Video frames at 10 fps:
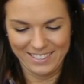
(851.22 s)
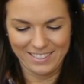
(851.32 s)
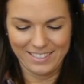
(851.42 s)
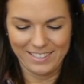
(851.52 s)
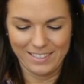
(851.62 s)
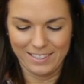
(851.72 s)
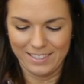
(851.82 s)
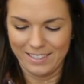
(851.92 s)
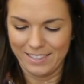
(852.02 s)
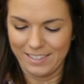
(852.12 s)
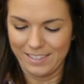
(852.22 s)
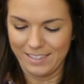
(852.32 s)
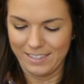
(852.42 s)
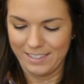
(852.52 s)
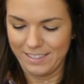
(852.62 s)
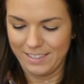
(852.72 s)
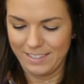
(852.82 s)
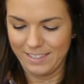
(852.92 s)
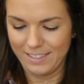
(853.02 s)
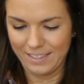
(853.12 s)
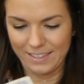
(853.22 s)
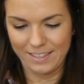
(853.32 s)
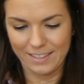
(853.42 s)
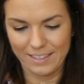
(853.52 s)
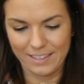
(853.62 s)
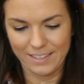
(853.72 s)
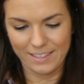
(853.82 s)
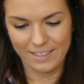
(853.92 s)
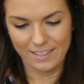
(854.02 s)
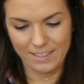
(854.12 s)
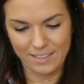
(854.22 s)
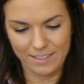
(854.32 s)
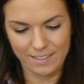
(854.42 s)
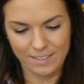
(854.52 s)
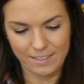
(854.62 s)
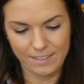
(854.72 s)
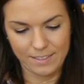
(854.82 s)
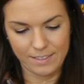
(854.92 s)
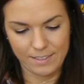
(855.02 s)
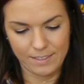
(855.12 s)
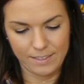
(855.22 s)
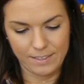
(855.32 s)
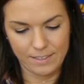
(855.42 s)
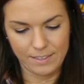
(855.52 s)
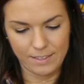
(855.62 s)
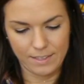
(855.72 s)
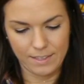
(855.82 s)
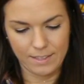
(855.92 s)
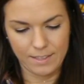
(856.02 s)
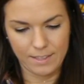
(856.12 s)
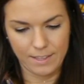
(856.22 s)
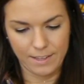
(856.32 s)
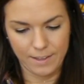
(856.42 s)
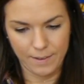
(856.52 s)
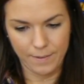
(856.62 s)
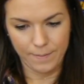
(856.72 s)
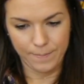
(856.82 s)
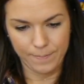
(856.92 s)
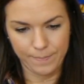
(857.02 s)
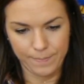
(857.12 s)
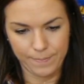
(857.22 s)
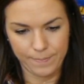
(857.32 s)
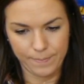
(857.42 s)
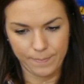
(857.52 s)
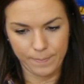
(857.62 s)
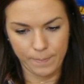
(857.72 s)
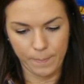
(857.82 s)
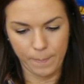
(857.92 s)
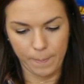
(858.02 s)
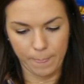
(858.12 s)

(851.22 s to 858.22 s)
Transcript: No words are spoken by the person on screen.